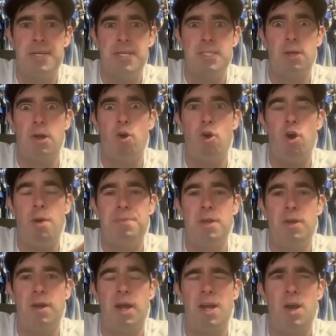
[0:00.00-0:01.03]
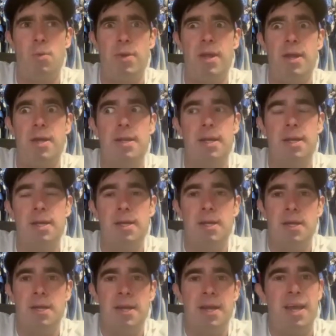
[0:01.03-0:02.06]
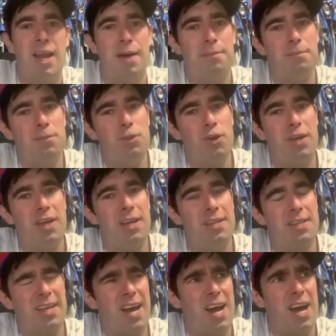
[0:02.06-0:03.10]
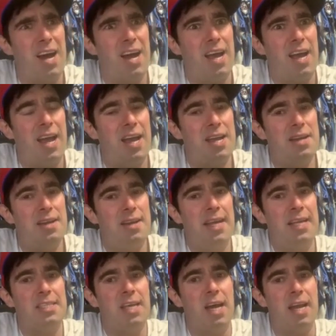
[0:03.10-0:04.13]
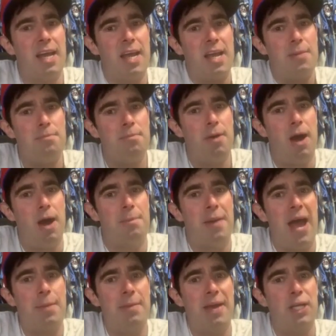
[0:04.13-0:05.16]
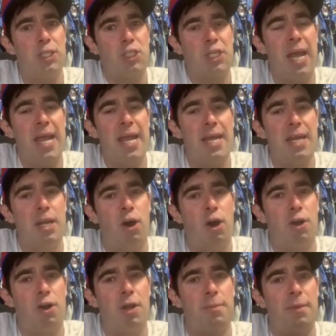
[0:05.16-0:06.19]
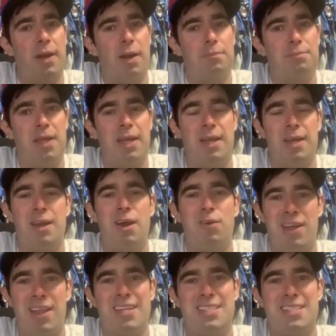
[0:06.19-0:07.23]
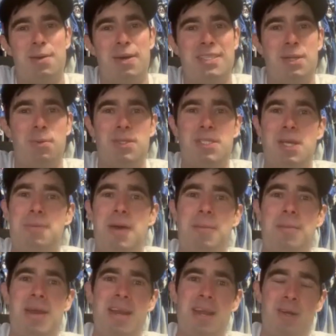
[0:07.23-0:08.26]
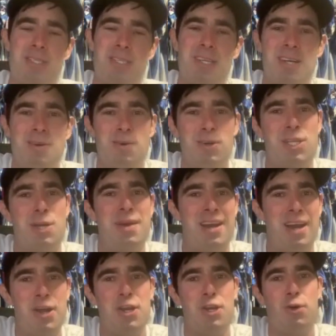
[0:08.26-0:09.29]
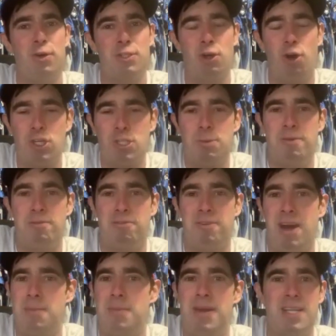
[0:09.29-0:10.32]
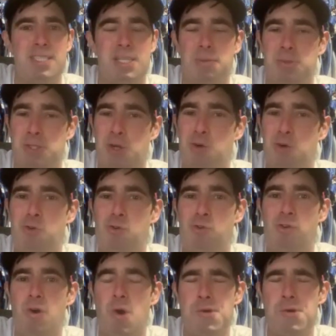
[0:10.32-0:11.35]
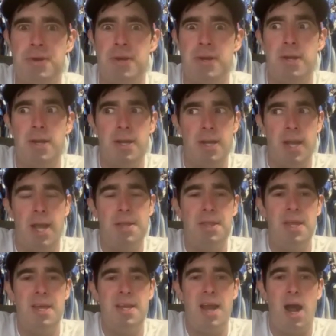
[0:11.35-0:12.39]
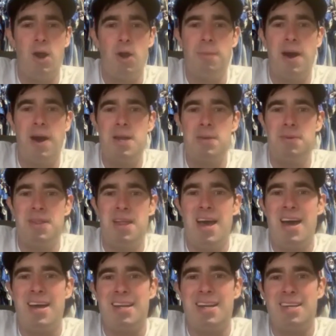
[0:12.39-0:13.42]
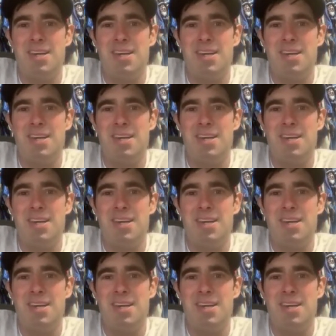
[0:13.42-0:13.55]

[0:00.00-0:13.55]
So I go up there, and I go in, and I'm looking at the guy, and he's got a Pac-Man chain on him, and I'm thinking, okay, that's him. I said, what's up, Pac-Man? He goes, what's up, man? How you doing? Talk to me for 5 minutes. He was cool. And then I reminded him of that